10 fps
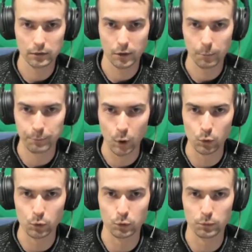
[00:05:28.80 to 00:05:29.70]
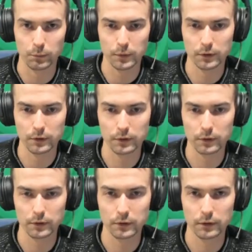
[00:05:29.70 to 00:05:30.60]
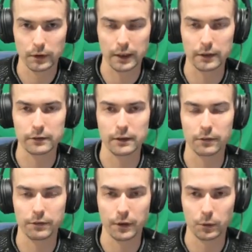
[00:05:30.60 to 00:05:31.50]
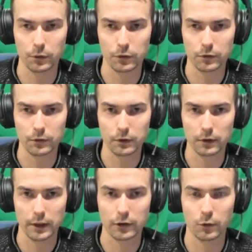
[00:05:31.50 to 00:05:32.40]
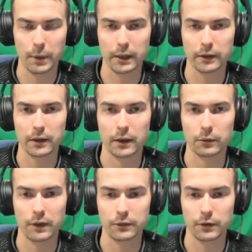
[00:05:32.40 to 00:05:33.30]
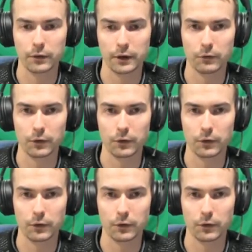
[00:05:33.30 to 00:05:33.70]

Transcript: Boom. KTFO'd. Like your bank account after you give your